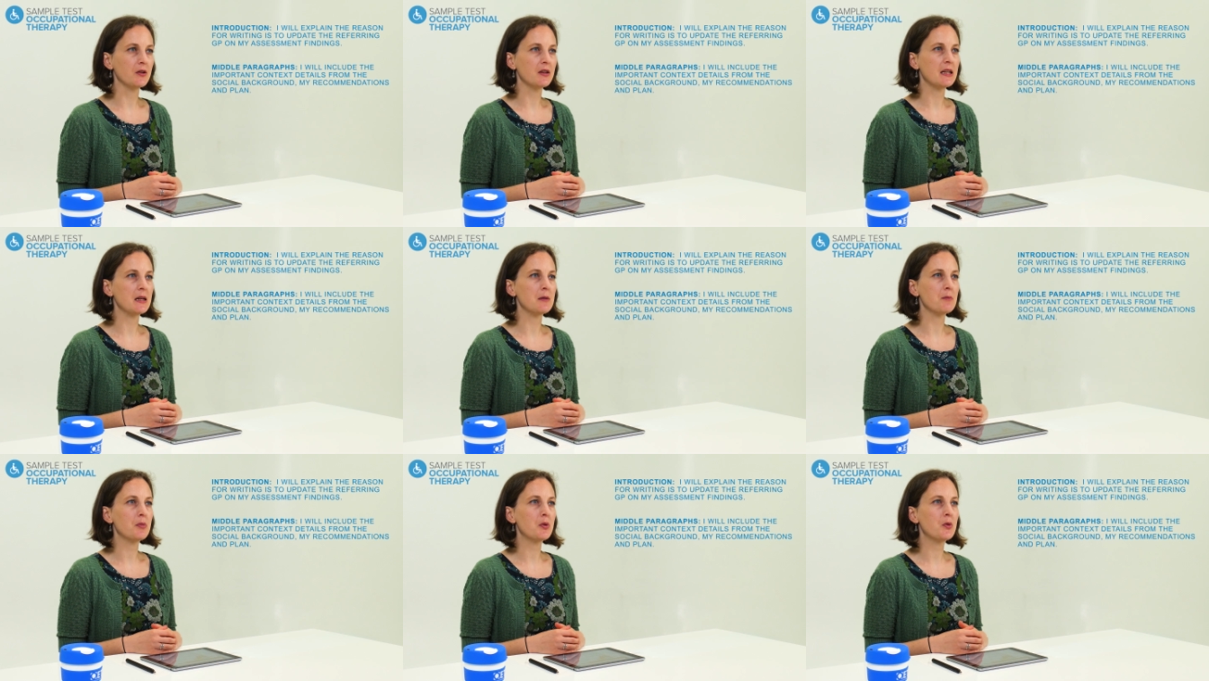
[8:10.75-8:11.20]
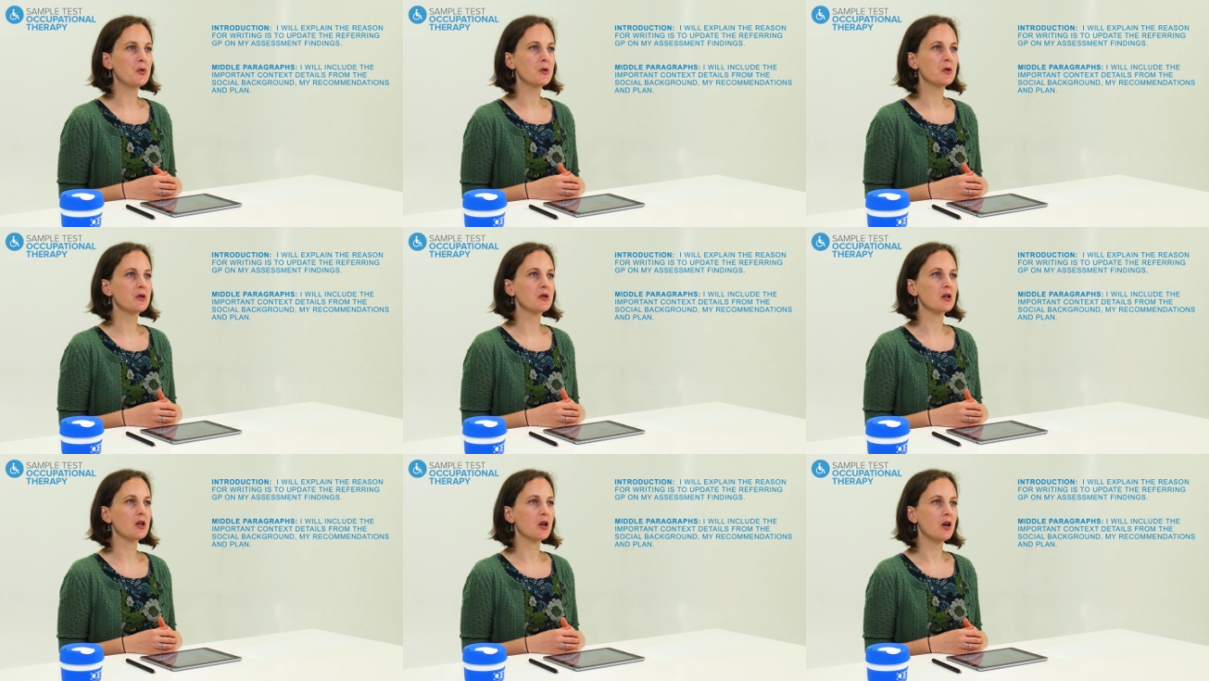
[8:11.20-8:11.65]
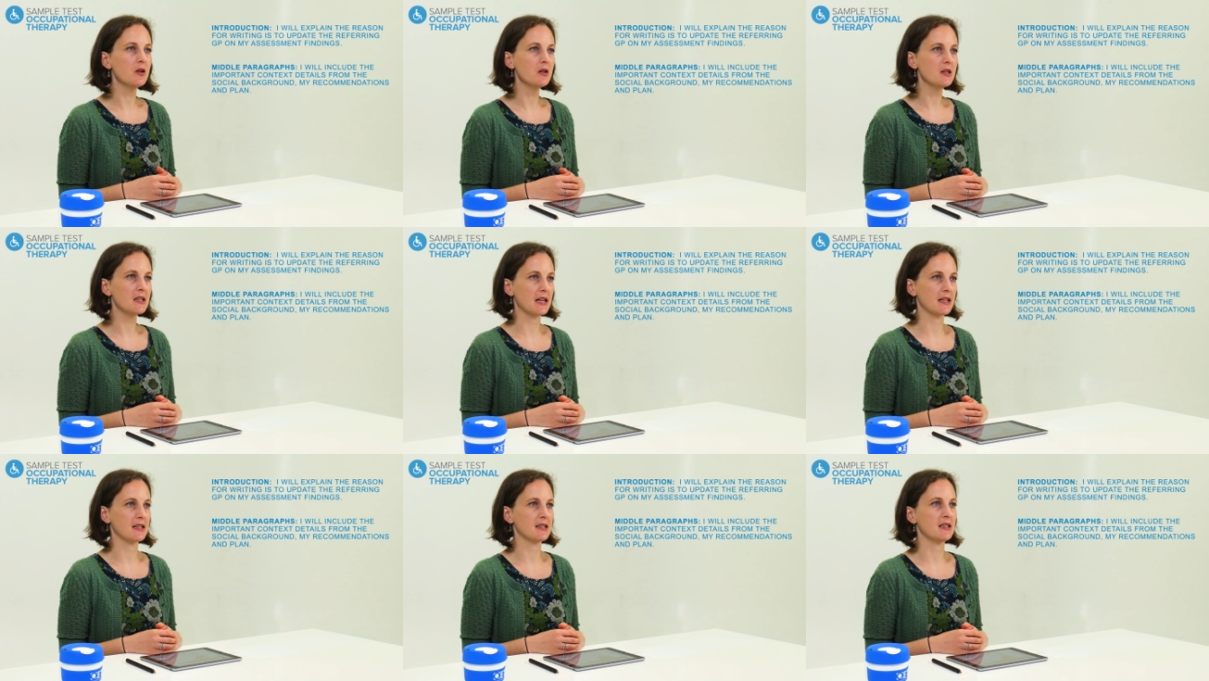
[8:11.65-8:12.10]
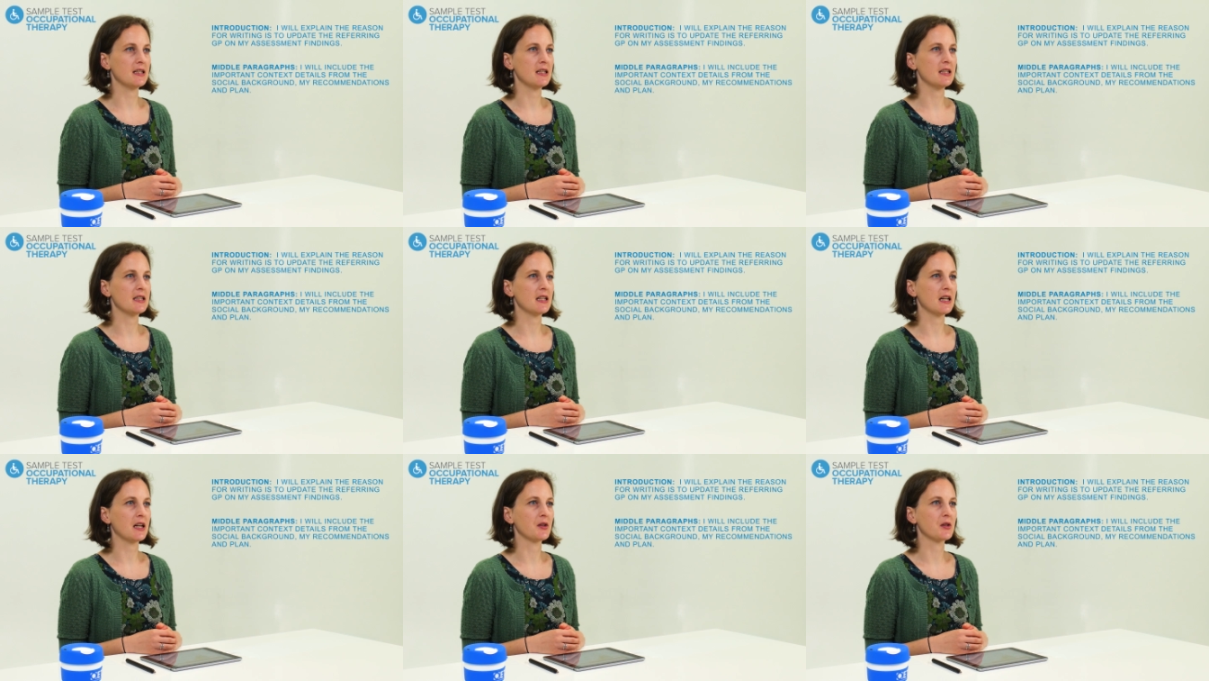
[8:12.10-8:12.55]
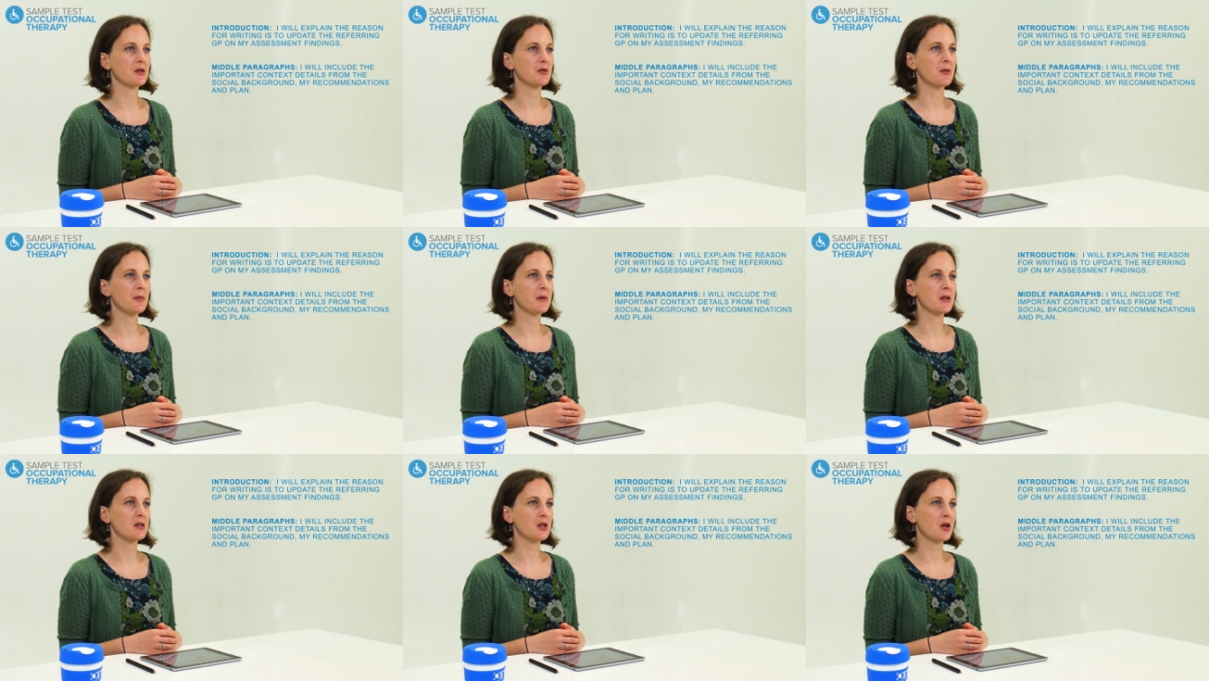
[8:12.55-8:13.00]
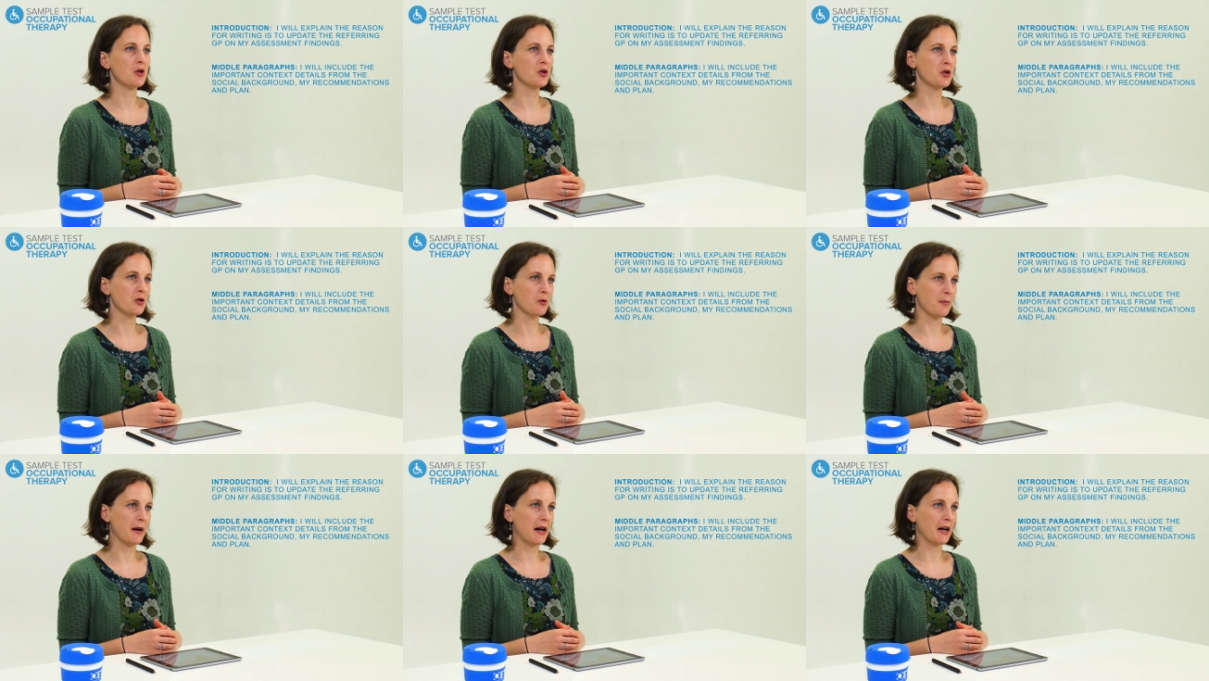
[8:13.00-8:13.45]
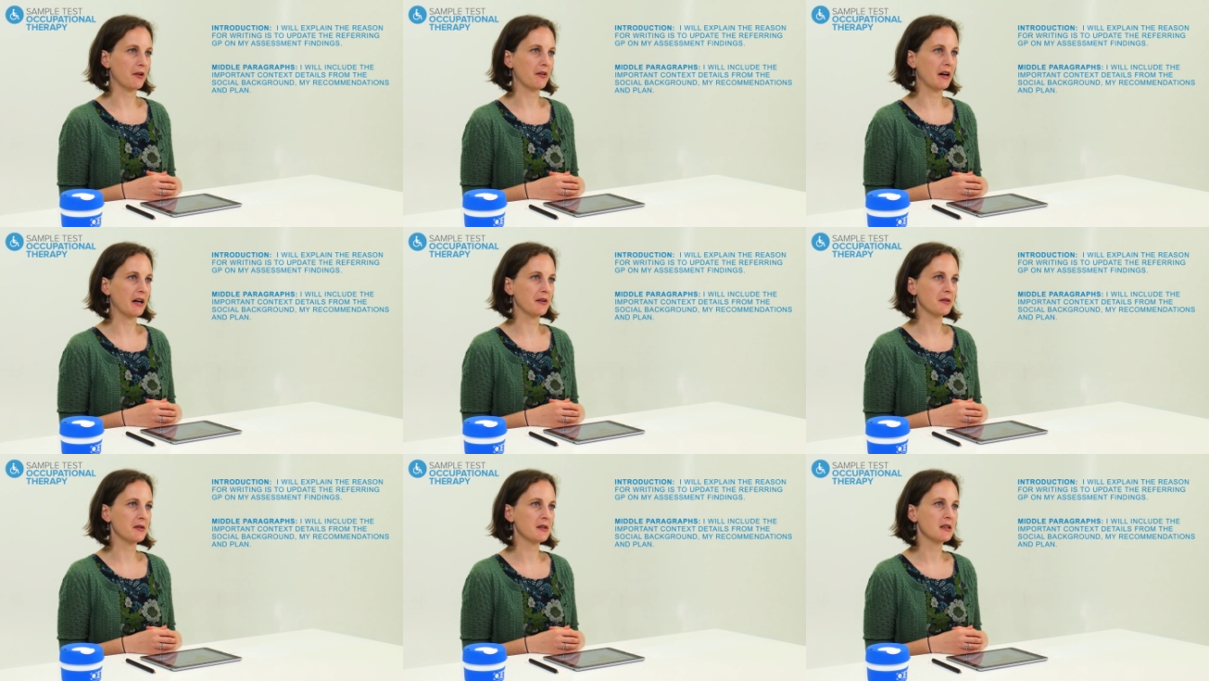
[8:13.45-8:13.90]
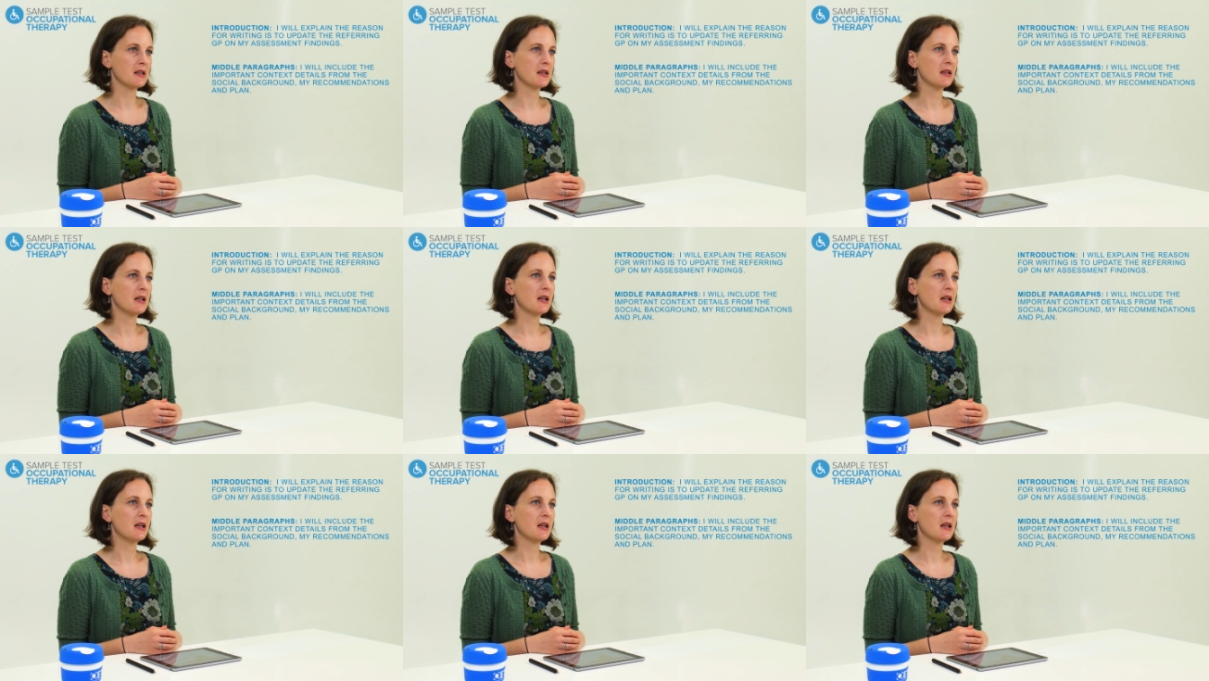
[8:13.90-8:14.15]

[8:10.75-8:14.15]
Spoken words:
the important context details from the social background,